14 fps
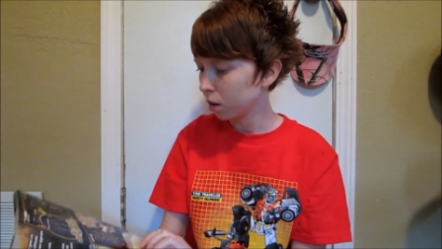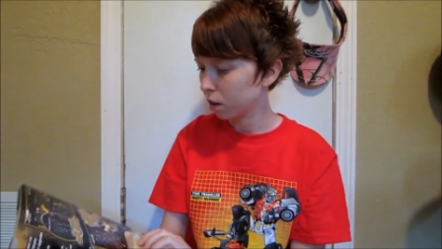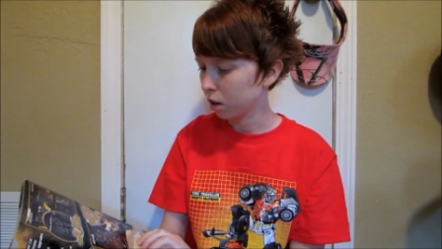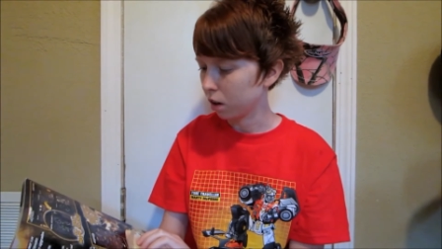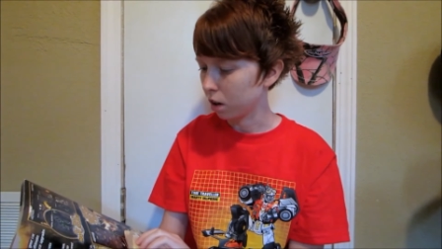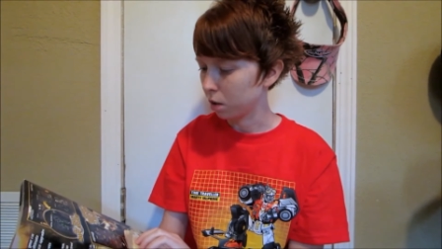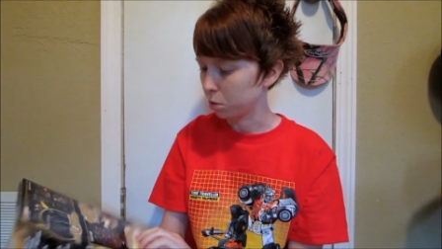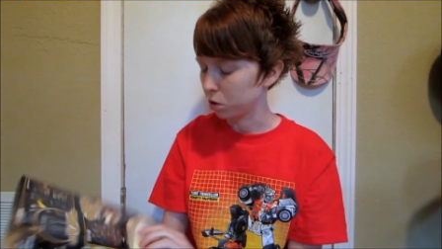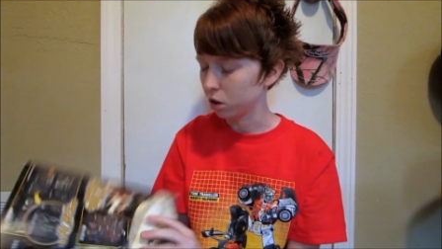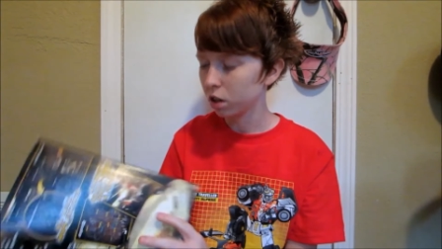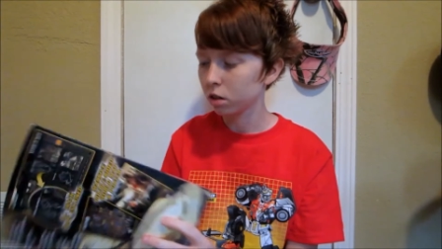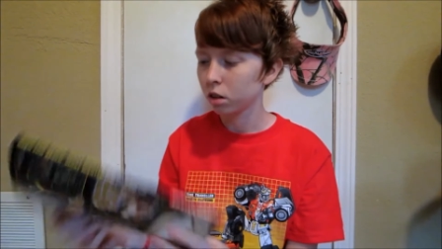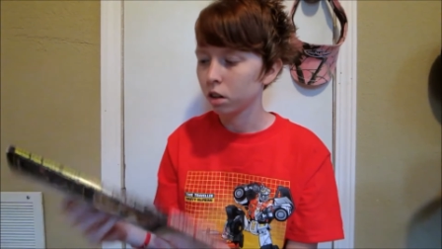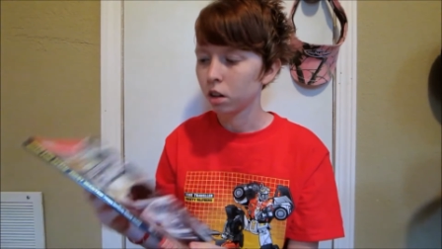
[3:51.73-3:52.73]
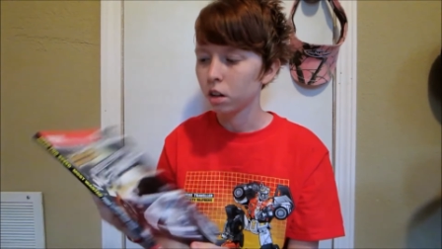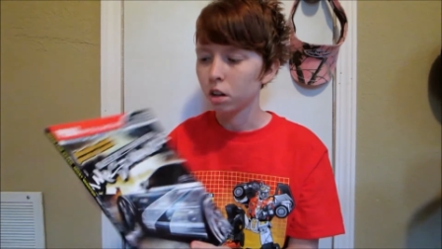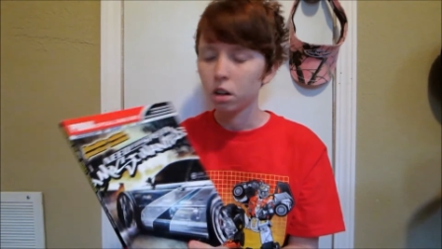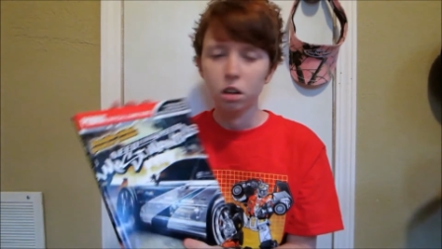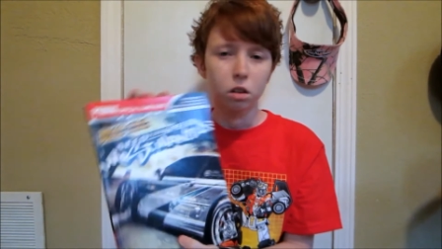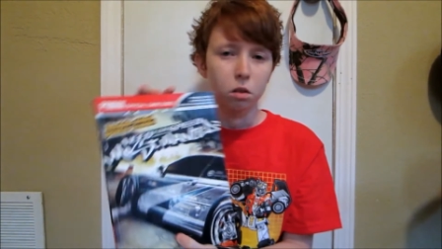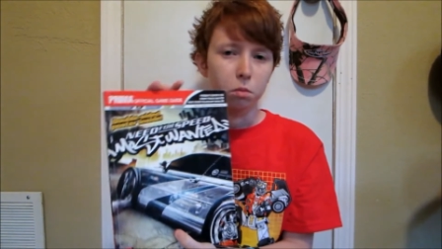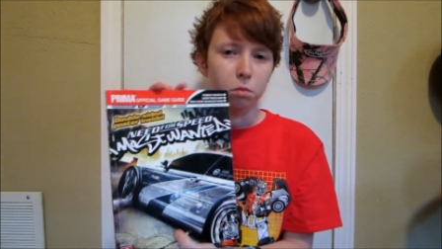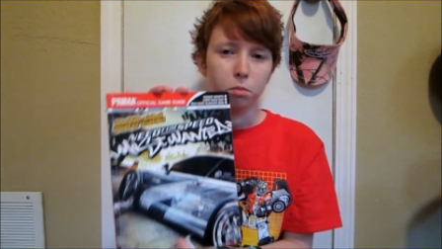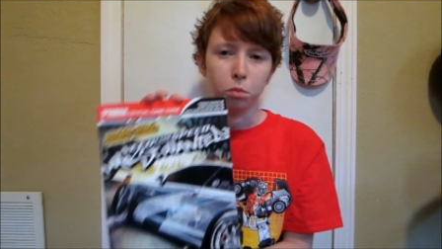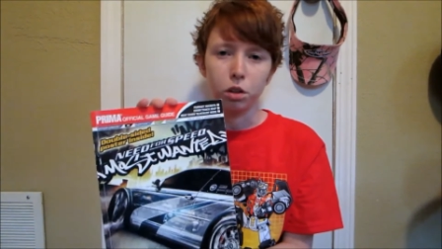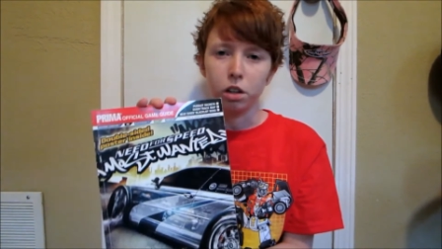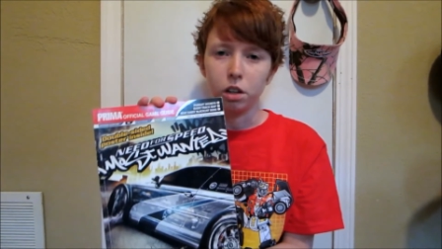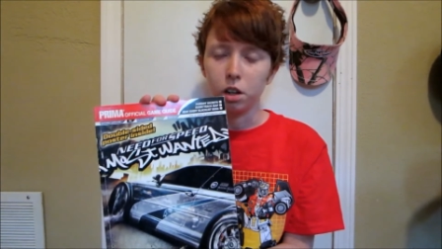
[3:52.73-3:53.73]
So yeah,
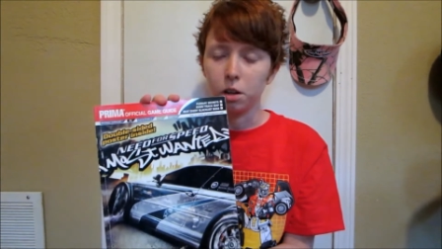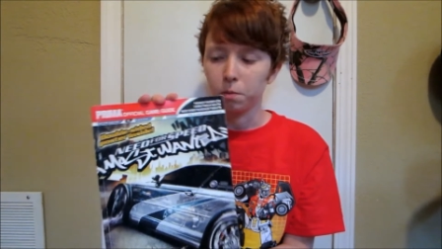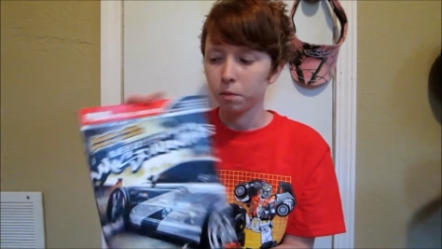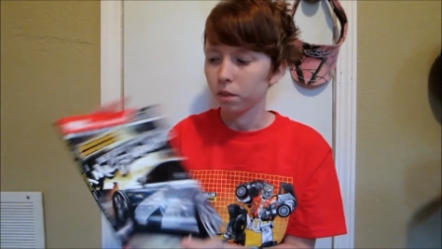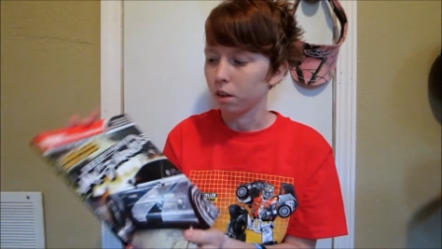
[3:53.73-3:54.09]
pretty neat.